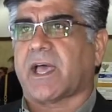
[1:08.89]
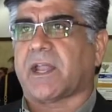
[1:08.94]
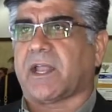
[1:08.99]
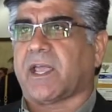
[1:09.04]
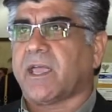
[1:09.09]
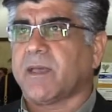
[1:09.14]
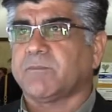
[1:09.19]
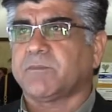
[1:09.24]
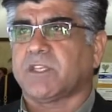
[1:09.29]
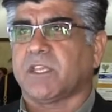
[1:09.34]
an
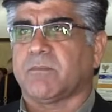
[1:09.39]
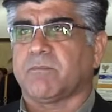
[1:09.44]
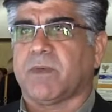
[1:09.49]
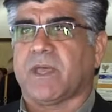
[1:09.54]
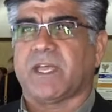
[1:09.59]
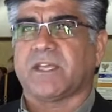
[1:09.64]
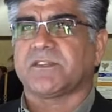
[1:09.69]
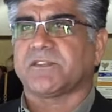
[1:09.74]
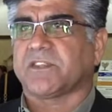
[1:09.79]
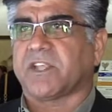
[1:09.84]
empty
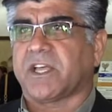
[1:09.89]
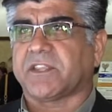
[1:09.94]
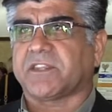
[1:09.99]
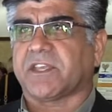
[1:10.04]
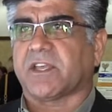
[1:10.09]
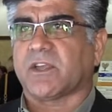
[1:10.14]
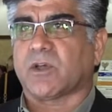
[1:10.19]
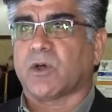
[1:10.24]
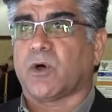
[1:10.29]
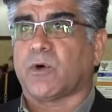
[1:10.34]
base,
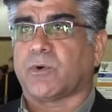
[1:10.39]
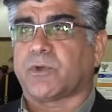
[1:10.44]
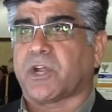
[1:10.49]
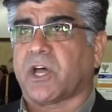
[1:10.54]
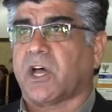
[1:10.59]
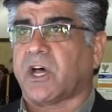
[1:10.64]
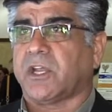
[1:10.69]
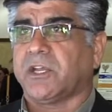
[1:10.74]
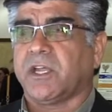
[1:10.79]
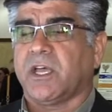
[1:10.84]
nothing going
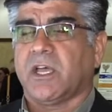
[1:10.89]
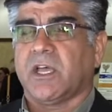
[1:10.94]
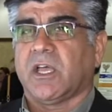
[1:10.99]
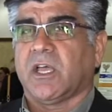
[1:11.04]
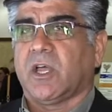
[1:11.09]
on,